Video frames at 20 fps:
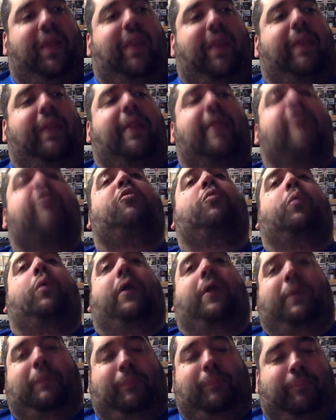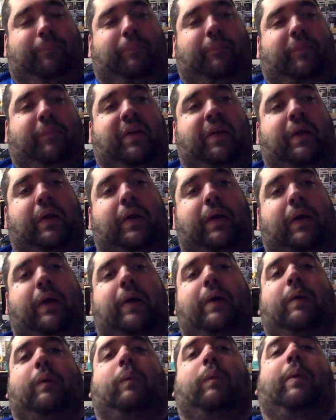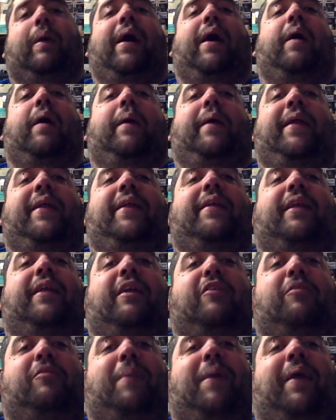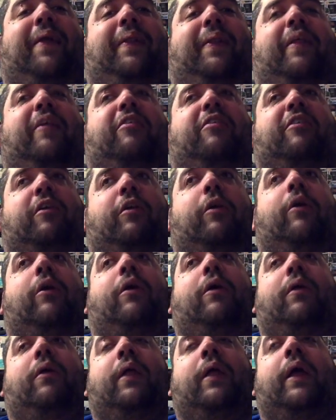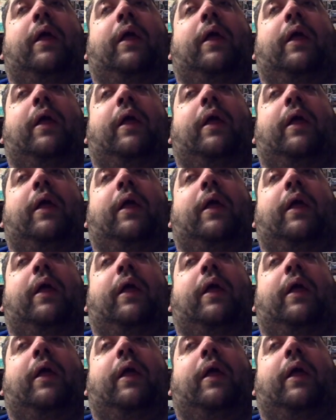This one. Wow, I didn't expect this at all.